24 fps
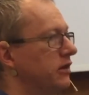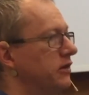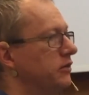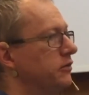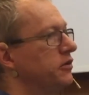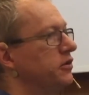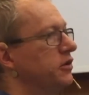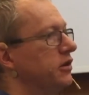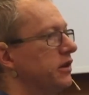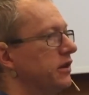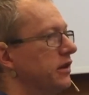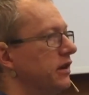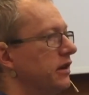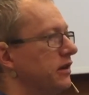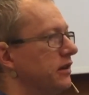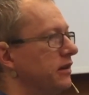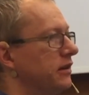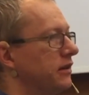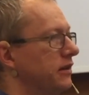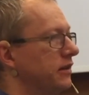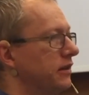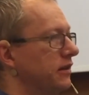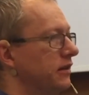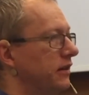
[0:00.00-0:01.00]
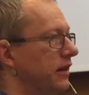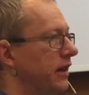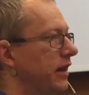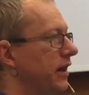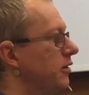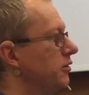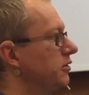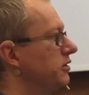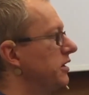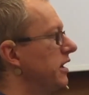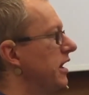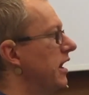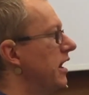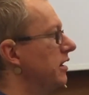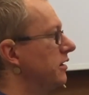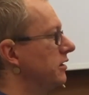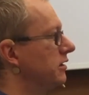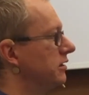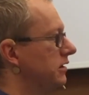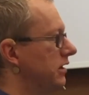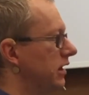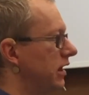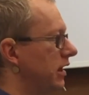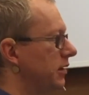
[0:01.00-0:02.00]
switching layouts
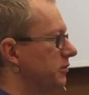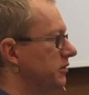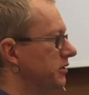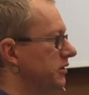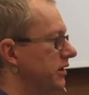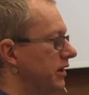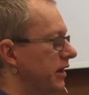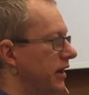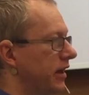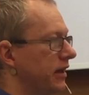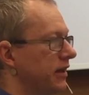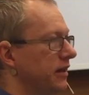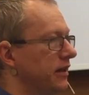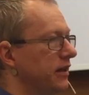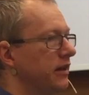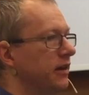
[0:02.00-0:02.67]
100 times a day.